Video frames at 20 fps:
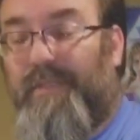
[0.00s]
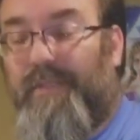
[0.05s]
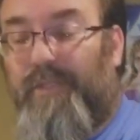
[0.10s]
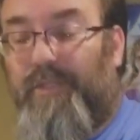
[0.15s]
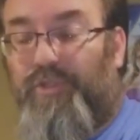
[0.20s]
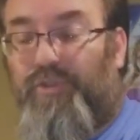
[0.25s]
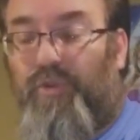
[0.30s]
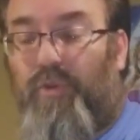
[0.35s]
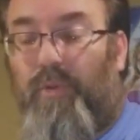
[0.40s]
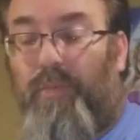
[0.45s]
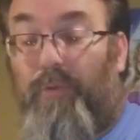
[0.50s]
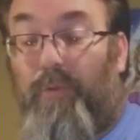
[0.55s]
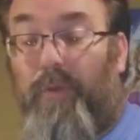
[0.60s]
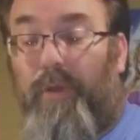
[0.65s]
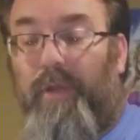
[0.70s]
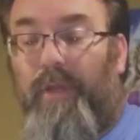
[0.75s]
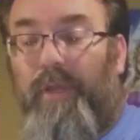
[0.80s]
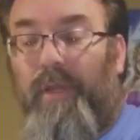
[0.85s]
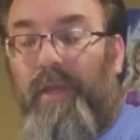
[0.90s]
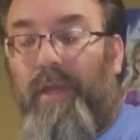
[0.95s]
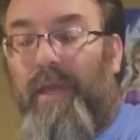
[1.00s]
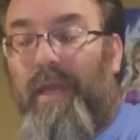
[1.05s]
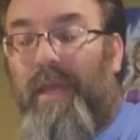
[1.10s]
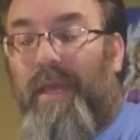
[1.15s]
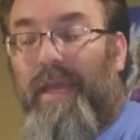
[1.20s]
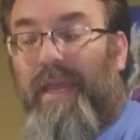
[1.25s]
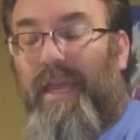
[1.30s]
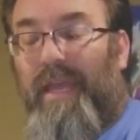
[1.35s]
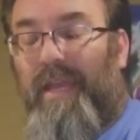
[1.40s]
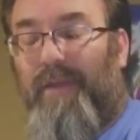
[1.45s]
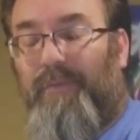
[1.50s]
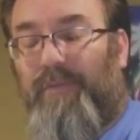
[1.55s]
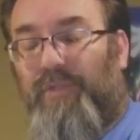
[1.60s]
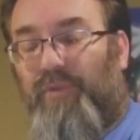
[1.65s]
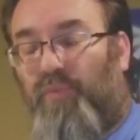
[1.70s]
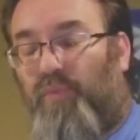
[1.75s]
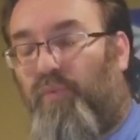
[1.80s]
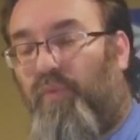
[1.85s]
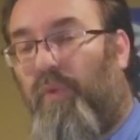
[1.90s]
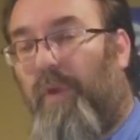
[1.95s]
control board, it was
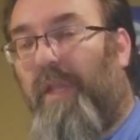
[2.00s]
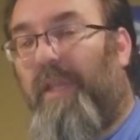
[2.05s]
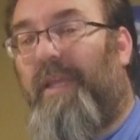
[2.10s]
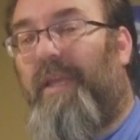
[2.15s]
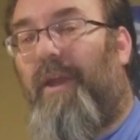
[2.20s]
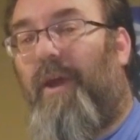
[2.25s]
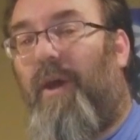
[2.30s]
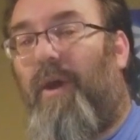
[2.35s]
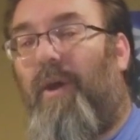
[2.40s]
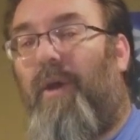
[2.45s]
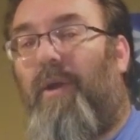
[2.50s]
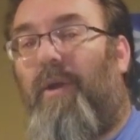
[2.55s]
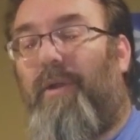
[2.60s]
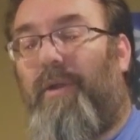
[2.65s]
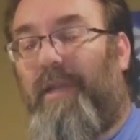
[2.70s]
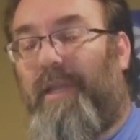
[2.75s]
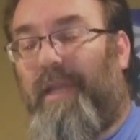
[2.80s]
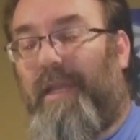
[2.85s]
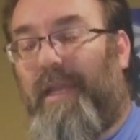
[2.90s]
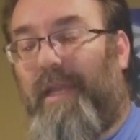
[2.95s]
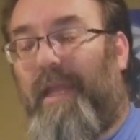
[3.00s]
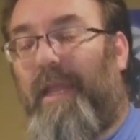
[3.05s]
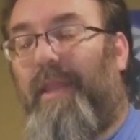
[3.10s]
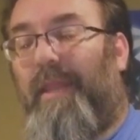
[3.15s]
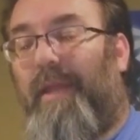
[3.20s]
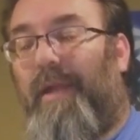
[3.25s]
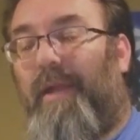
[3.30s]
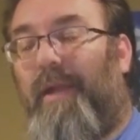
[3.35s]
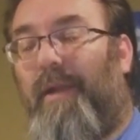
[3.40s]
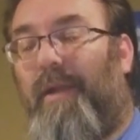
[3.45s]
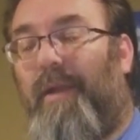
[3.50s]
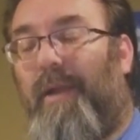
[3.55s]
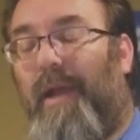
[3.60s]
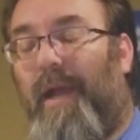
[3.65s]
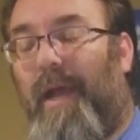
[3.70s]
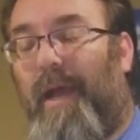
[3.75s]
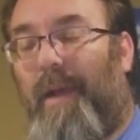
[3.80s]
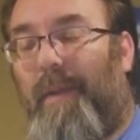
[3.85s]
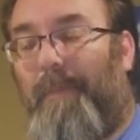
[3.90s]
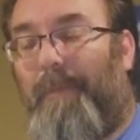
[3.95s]
really hard to get in there.
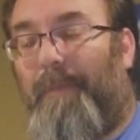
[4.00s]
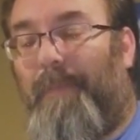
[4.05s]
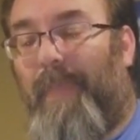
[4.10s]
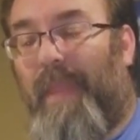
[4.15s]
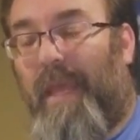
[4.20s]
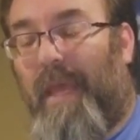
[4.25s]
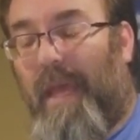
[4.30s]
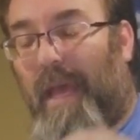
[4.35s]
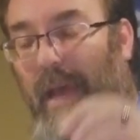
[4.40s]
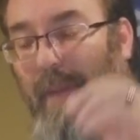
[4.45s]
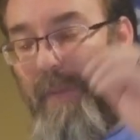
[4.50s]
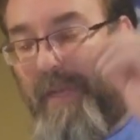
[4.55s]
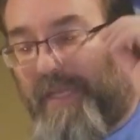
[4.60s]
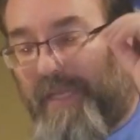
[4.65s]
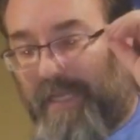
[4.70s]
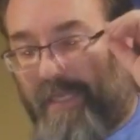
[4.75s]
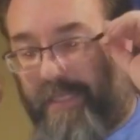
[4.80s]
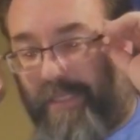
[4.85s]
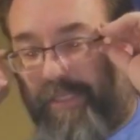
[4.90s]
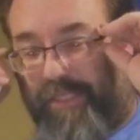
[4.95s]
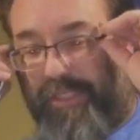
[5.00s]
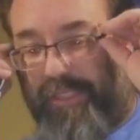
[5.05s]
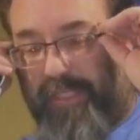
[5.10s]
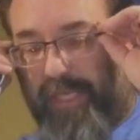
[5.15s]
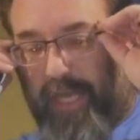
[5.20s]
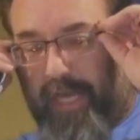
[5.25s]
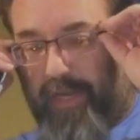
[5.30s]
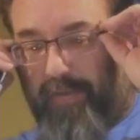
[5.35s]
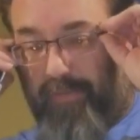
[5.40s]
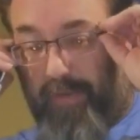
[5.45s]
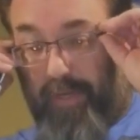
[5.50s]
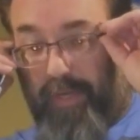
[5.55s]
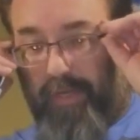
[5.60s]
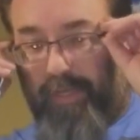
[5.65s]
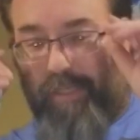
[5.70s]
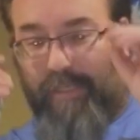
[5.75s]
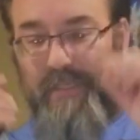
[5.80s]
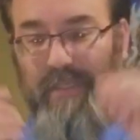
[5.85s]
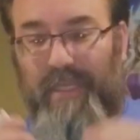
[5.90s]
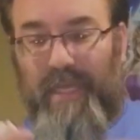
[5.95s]
I I'm going to take a shot of it here
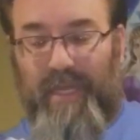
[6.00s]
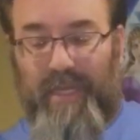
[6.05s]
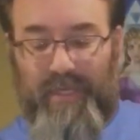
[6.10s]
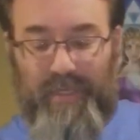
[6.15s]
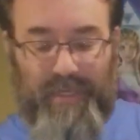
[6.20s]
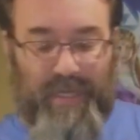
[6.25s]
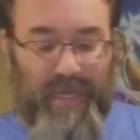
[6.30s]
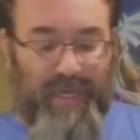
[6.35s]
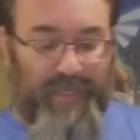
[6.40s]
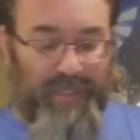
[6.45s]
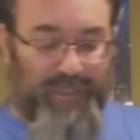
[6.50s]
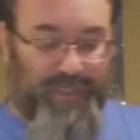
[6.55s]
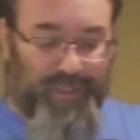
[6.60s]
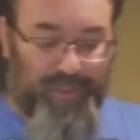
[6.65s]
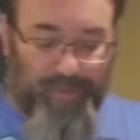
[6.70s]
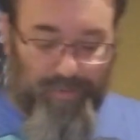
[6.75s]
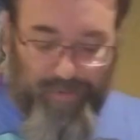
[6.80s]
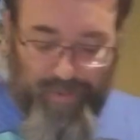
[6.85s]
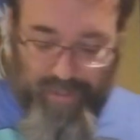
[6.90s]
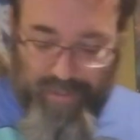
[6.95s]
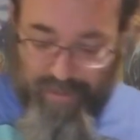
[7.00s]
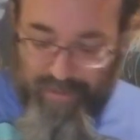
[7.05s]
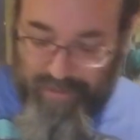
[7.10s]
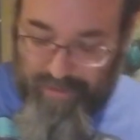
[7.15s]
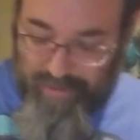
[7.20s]
in a second to kind of show you.